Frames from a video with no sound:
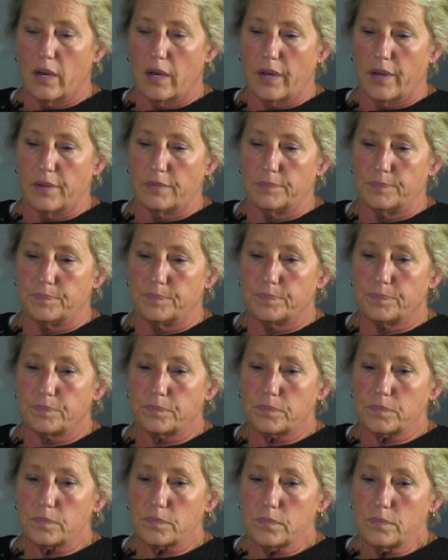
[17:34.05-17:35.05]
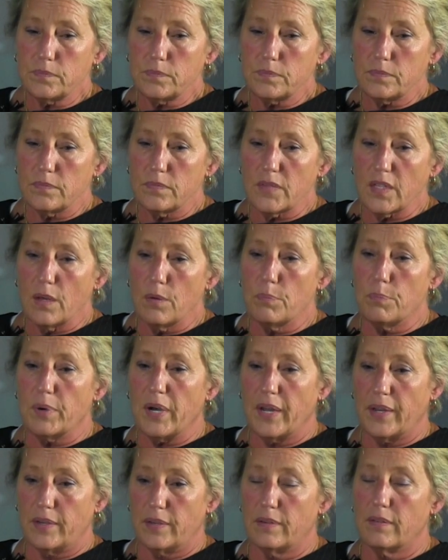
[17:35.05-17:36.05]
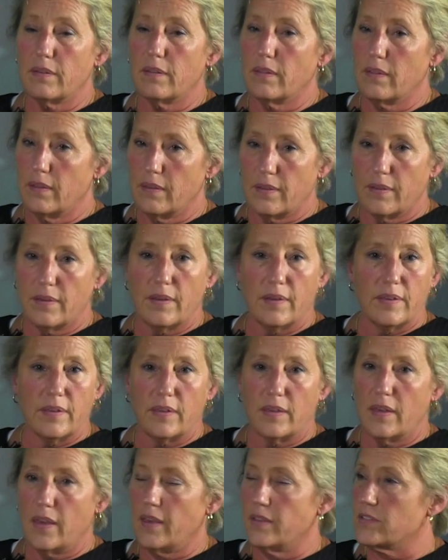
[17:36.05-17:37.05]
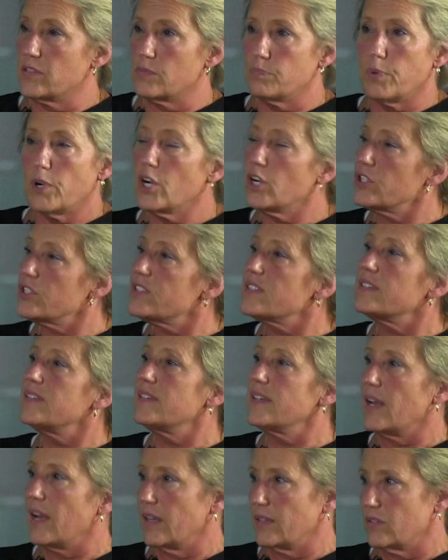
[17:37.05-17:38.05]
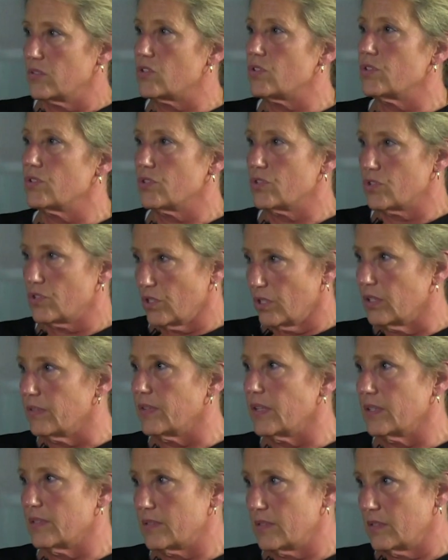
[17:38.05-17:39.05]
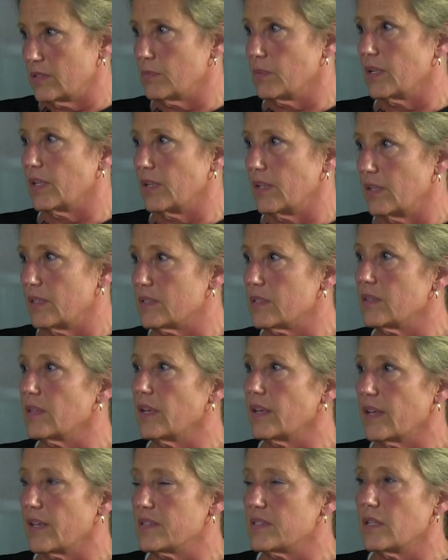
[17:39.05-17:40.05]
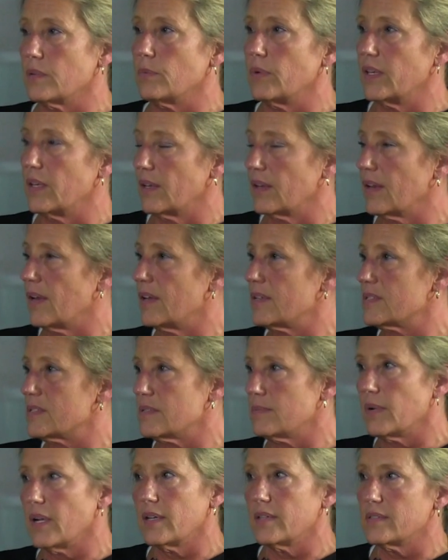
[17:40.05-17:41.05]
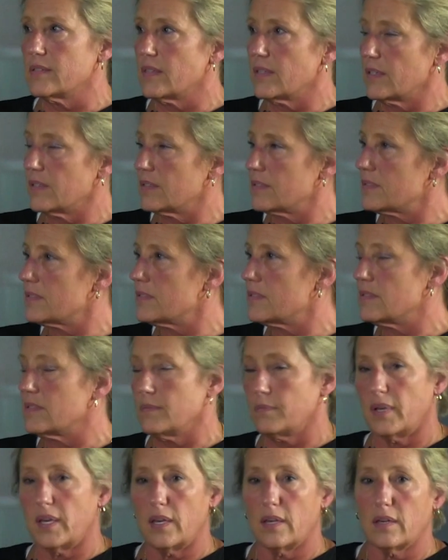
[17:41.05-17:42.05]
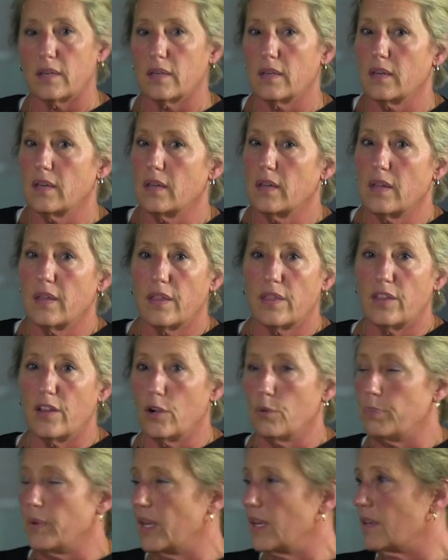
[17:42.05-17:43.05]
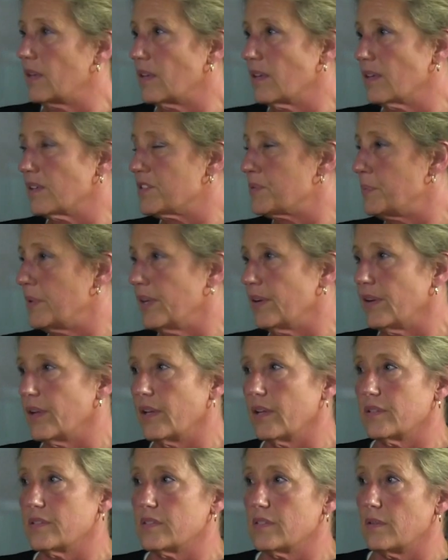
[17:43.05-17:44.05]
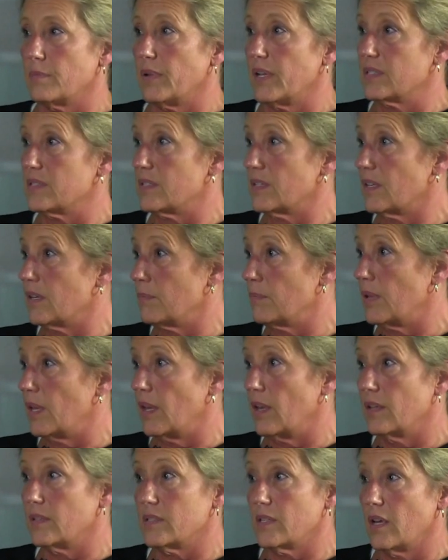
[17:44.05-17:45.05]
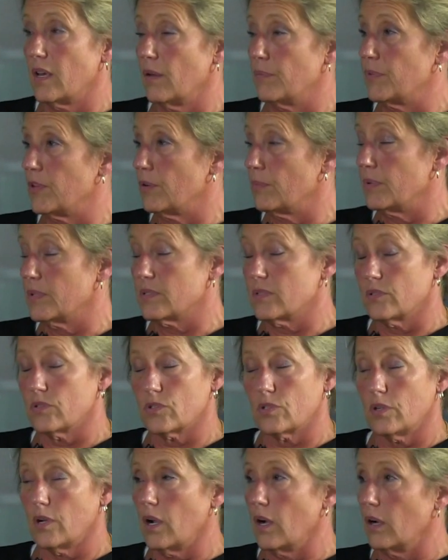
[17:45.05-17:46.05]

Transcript: Um, but it's personalized service is what it is. And like I said, we can customize things to make their banking experience the best it can be and to help their business